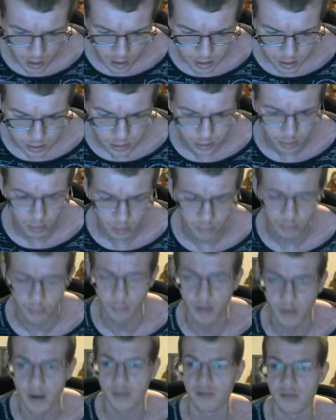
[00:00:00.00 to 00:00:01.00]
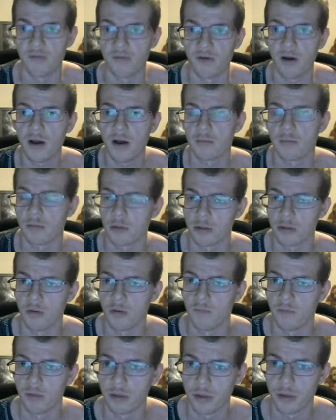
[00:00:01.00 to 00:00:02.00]
the way the virus
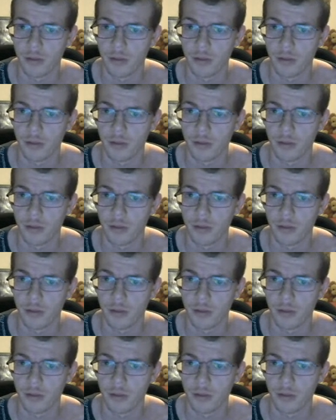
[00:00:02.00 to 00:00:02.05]
obviously